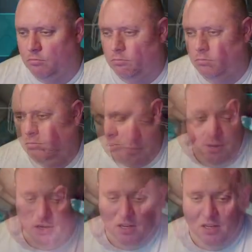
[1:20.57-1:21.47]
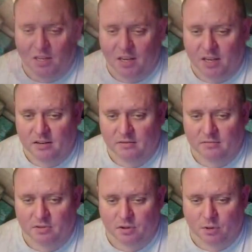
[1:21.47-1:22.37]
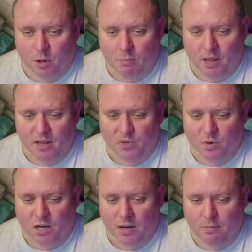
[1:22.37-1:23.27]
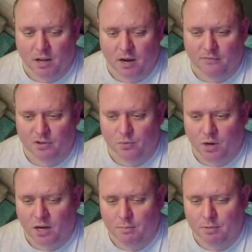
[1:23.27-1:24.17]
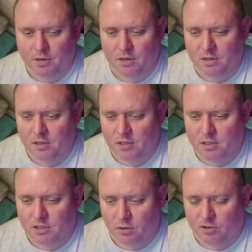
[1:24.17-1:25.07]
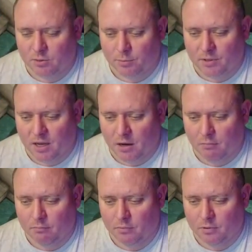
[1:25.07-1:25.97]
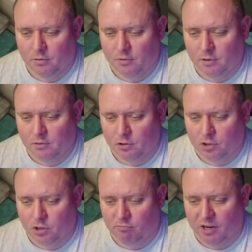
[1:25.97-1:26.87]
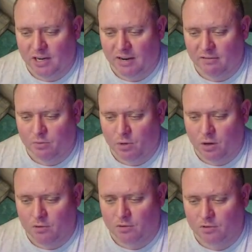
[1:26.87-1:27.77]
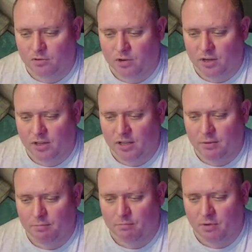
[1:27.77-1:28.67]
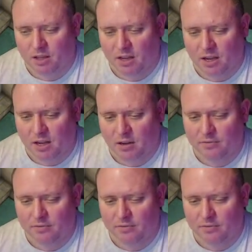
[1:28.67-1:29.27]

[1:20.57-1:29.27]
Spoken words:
Tasmanian Kid, so we've got Omega Swipe, Alpha Swipe. So let's drop him down. I'm going to drop Retgar as well, just to try and keep him alive.